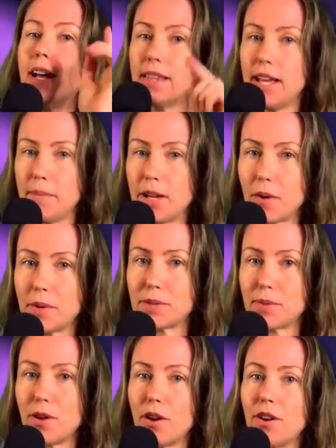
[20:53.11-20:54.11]
Leave me comments
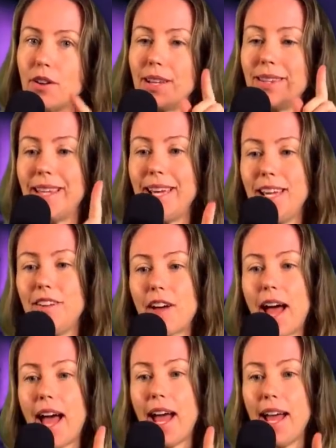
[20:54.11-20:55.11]
below. Leave
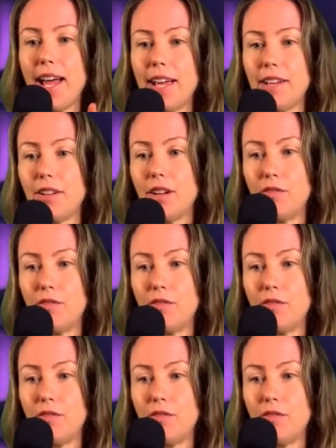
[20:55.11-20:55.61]
a